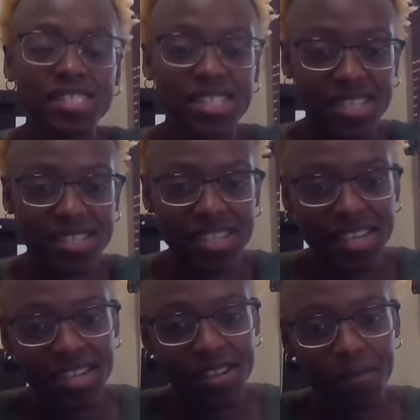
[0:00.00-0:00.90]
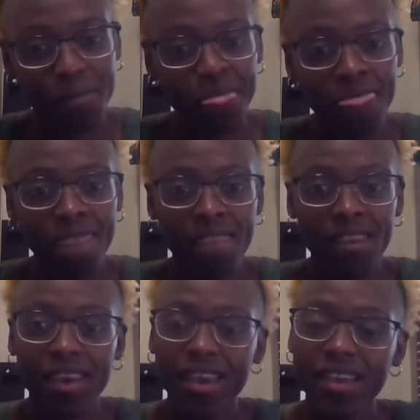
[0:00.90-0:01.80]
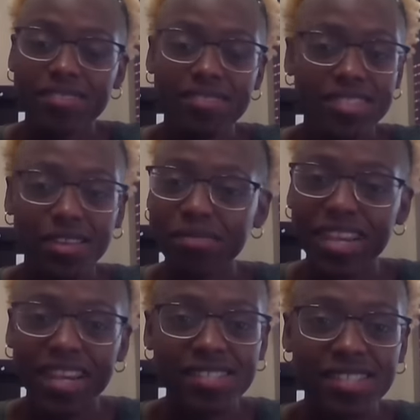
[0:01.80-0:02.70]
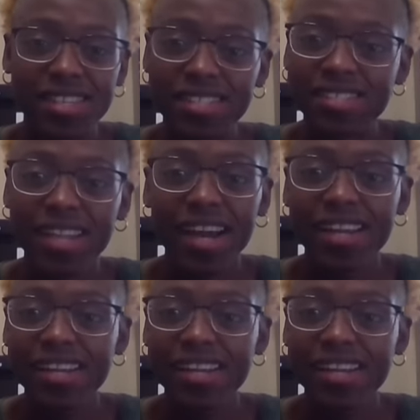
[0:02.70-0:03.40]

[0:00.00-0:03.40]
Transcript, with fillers: it's easier and some days it's not.